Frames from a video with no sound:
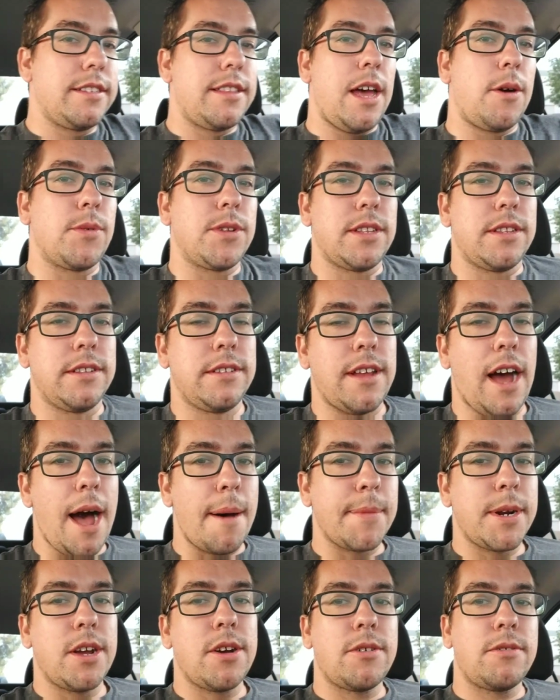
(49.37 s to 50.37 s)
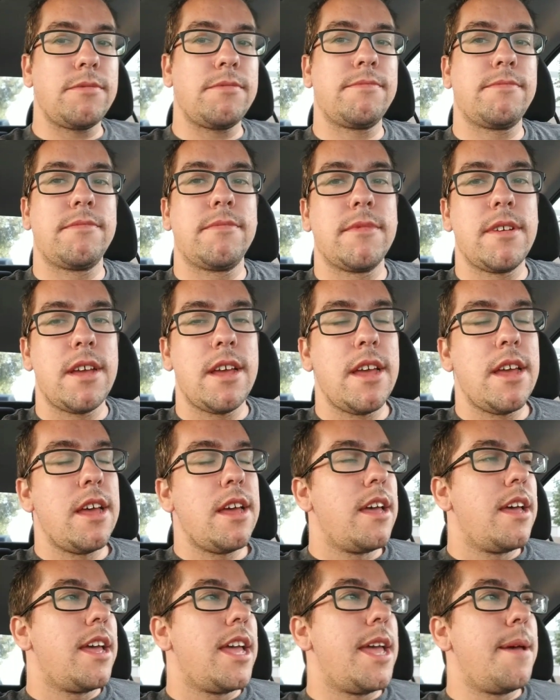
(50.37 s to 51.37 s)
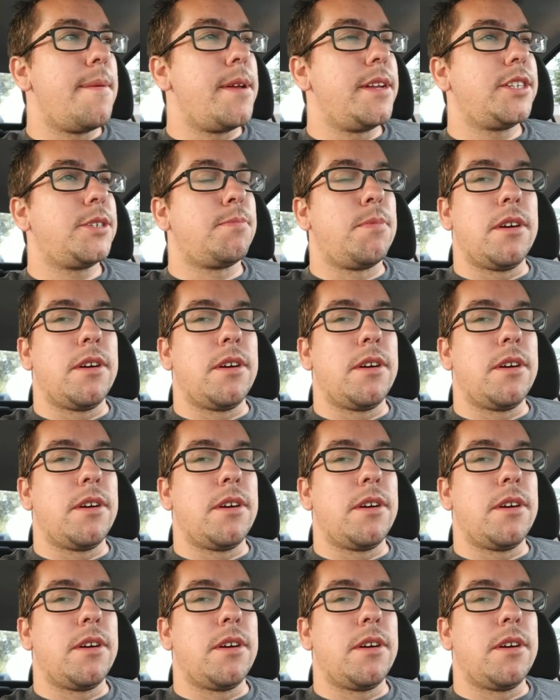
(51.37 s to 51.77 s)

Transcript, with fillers: that with the Domino image.